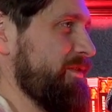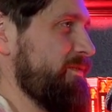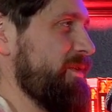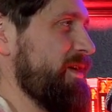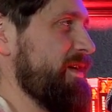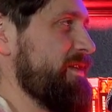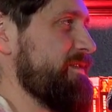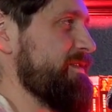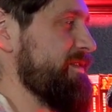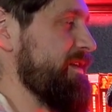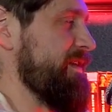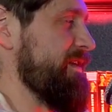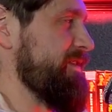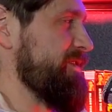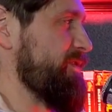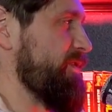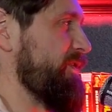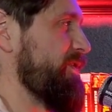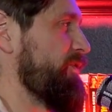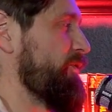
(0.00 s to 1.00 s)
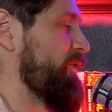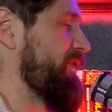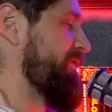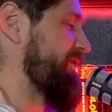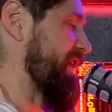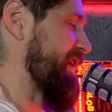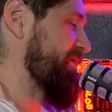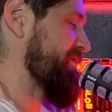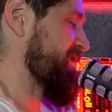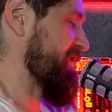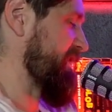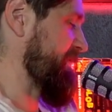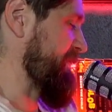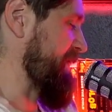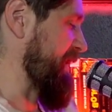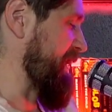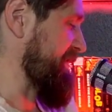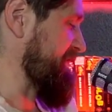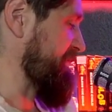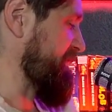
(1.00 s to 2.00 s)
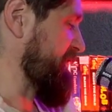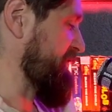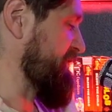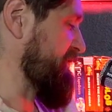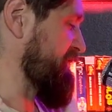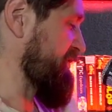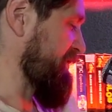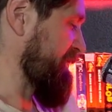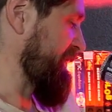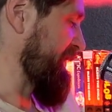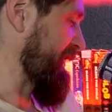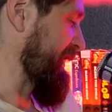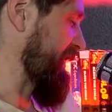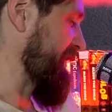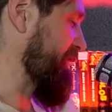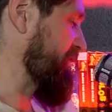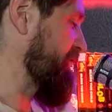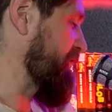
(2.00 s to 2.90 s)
It was. And 2025 is going to be awesome because there's going to be a lot of